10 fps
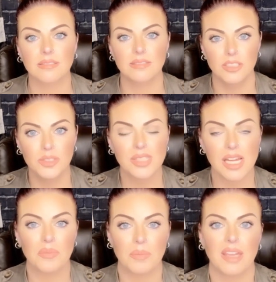You
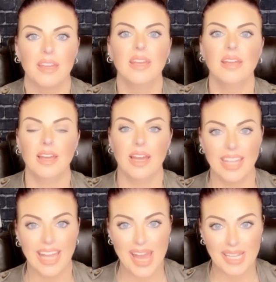tell me.
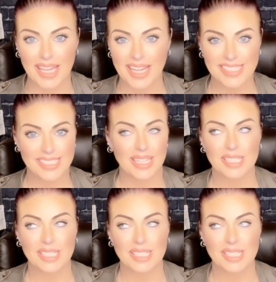Again, like I said,